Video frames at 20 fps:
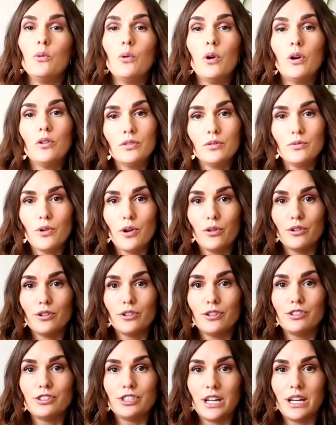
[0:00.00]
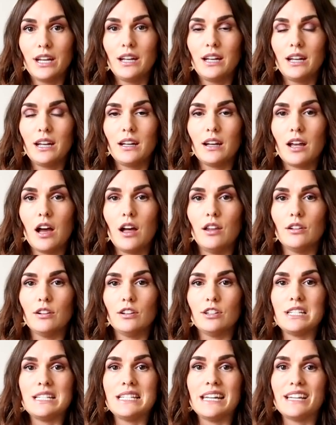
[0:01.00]
woven roller shade in
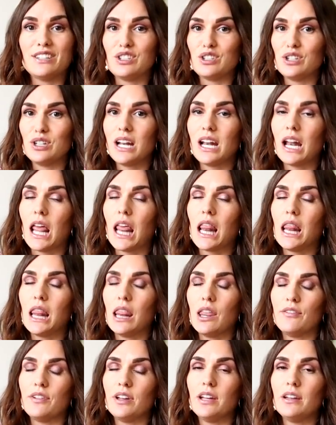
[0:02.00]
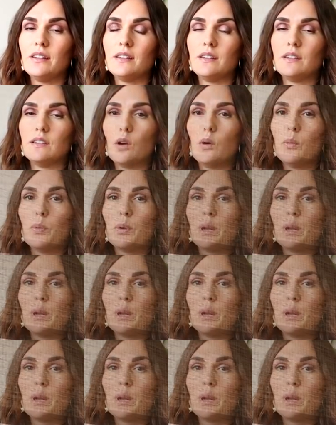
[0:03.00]
color Desert, and I love it. It's so